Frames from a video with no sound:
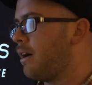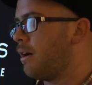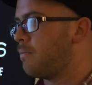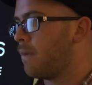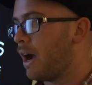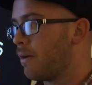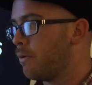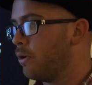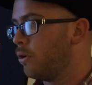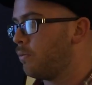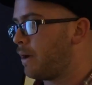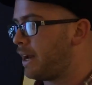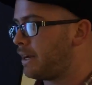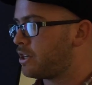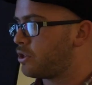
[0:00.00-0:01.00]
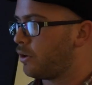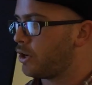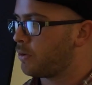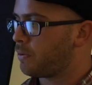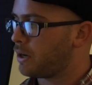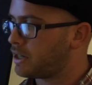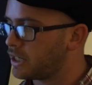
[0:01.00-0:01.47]
my room and show
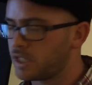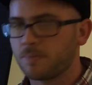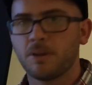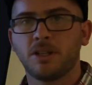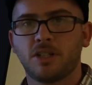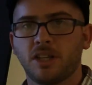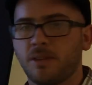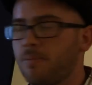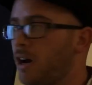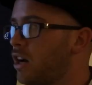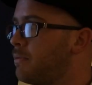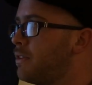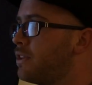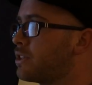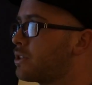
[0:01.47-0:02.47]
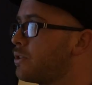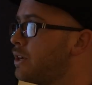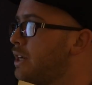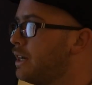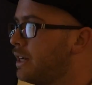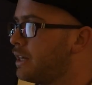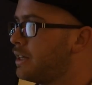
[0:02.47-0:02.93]
your participants at the bottom of the
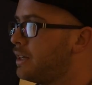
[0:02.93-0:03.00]
screen.